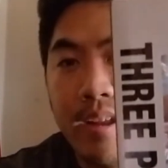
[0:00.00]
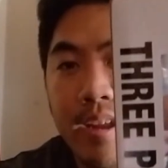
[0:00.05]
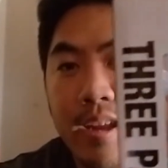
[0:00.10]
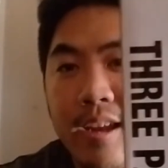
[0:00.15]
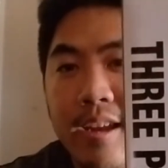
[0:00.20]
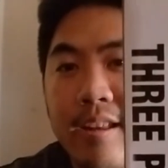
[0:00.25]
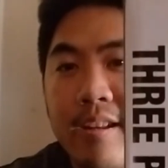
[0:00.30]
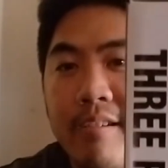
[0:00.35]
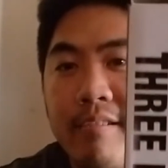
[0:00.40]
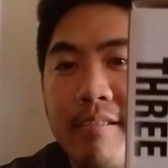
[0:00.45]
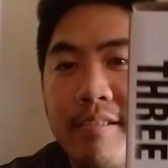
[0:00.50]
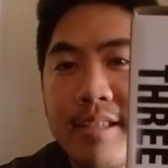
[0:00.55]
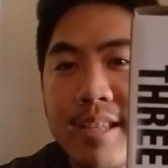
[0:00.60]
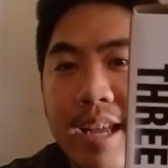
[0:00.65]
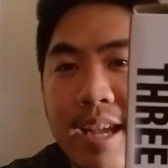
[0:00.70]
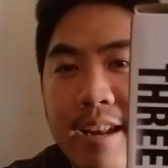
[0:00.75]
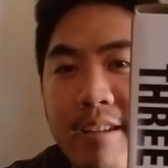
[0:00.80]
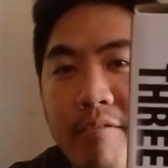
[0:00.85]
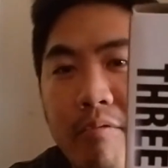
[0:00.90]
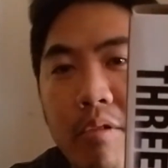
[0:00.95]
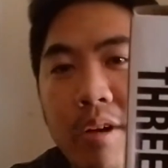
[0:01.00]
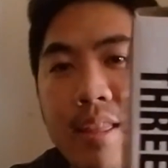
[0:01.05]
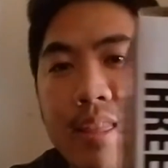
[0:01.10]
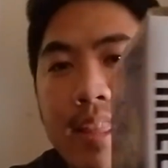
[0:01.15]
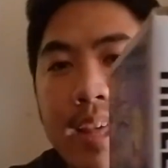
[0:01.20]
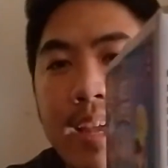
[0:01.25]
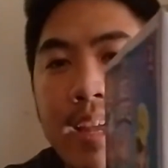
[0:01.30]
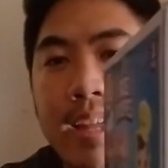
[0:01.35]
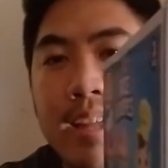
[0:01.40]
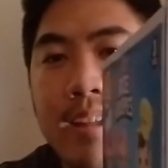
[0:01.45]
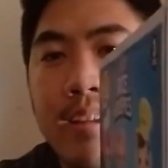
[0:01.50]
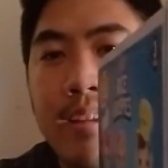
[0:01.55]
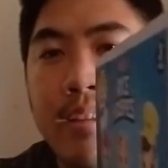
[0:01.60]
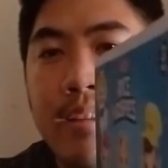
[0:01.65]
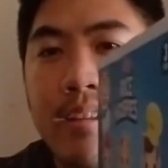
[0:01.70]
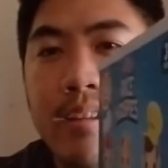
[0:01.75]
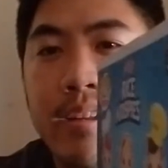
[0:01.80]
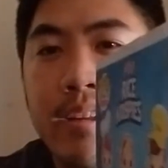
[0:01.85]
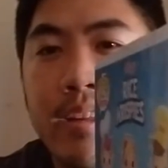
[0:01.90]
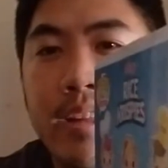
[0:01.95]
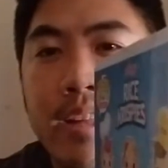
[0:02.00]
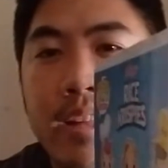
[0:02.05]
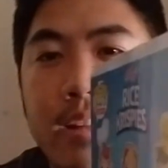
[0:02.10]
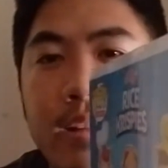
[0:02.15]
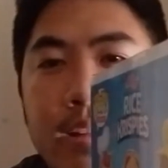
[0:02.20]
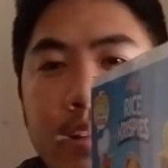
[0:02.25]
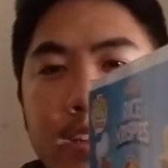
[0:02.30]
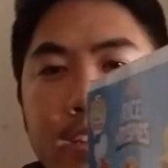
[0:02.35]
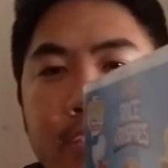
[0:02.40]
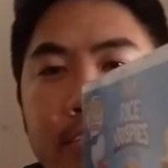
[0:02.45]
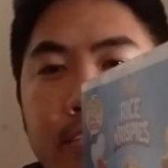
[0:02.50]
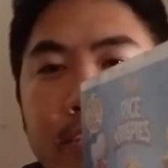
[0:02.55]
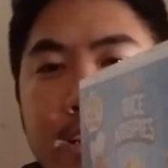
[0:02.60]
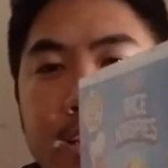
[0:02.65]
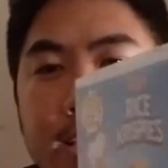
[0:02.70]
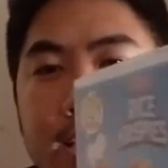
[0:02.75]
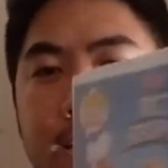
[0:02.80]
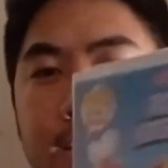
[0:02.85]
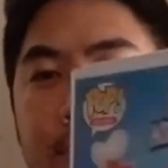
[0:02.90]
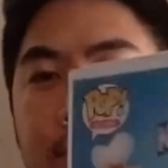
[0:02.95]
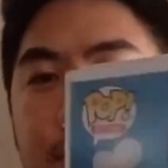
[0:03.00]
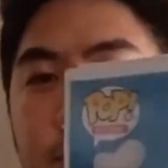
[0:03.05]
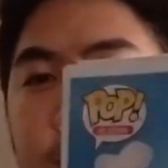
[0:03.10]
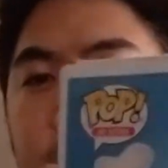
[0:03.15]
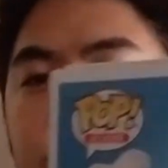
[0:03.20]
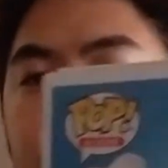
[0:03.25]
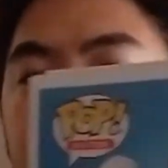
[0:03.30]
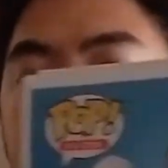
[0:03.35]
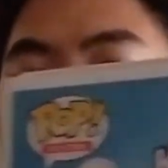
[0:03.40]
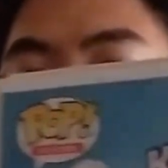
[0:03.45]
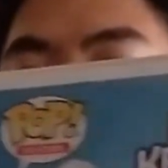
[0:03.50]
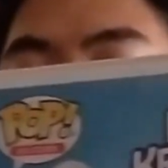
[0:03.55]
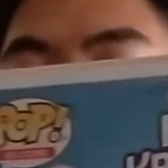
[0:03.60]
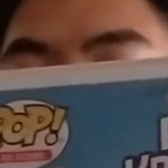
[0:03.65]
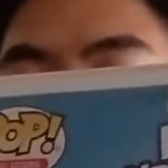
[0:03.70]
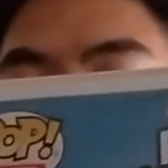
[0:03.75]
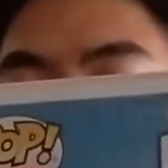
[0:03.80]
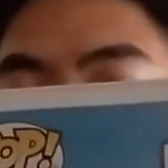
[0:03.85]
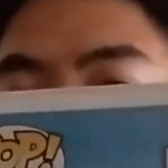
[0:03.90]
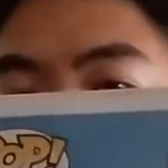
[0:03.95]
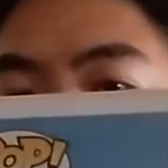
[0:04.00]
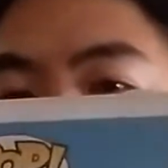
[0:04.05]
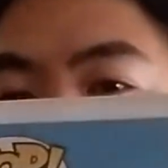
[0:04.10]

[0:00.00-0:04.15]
you know, it was kind of one that you'd assume they'd make sooner